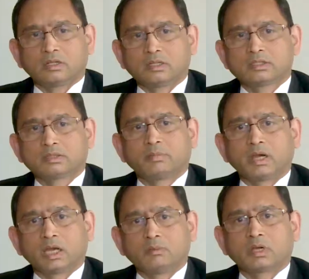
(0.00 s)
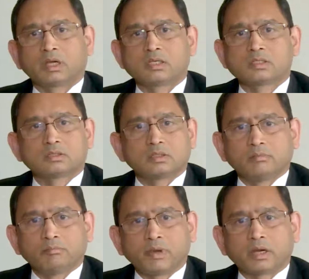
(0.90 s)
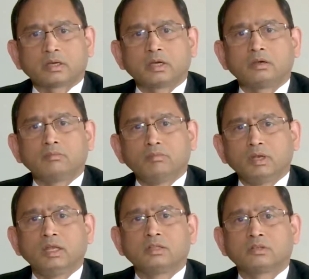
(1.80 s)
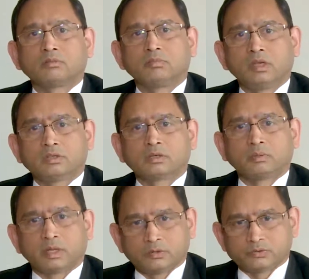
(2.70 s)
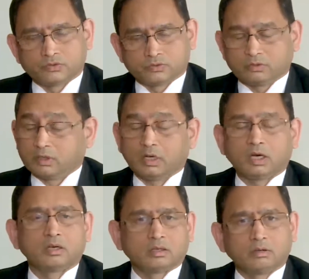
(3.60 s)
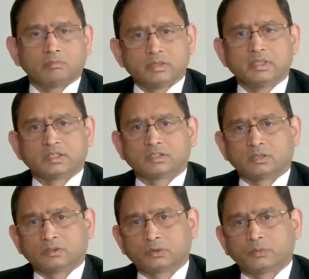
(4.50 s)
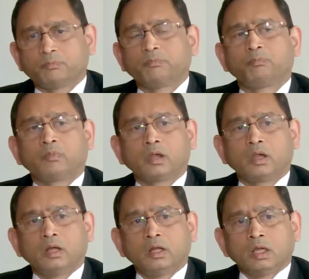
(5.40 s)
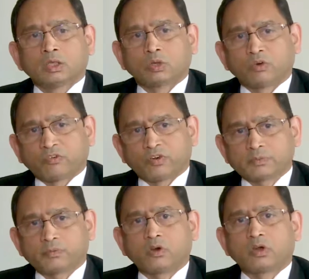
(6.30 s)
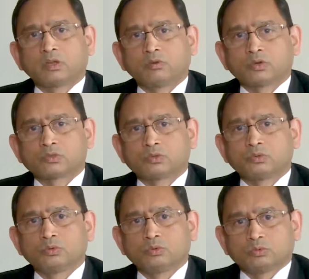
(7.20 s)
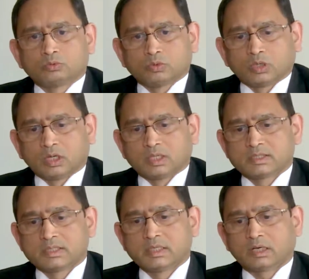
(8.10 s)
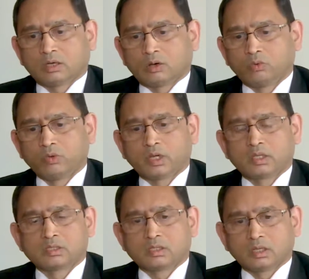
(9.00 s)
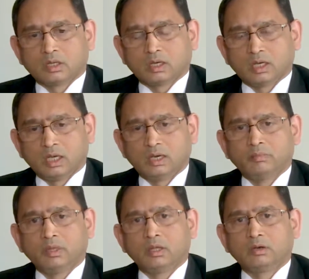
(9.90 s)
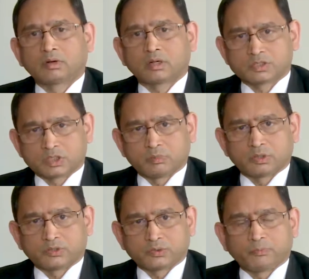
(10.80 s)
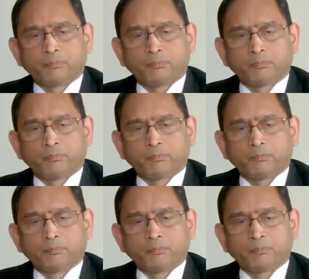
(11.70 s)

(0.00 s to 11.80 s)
This pandemic has impacted millions and millions of lives and businesses also. So our first priority was to see that how we can help our customers.